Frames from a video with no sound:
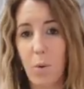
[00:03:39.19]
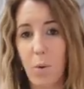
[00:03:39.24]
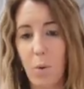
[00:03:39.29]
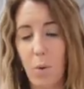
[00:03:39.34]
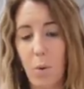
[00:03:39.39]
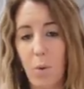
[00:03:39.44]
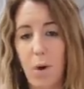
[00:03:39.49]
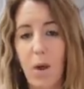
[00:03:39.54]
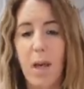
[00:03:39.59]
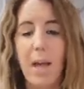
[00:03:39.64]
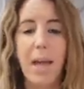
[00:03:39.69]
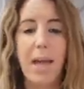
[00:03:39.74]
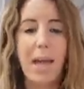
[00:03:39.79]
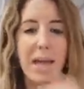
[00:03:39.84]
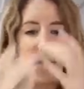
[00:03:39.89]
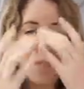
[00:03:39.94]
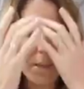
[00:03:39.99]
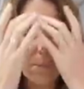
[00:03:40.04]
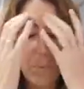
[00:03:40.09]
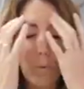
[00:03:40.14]
or
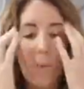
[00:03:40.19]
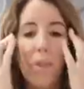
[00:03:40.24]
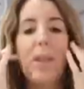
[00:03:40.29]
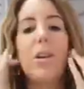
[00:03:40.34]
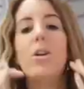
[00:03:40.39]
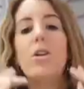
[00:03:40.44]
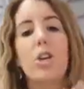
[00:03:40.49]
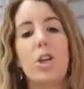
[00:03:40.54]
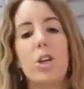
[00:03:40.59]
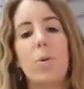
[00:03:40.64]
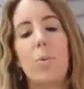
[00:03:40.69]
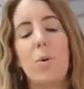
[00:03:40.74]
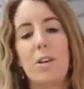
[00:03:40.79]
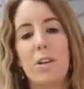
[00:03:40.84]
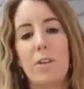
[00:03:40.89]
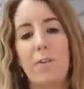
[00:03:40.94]
it's more that you just want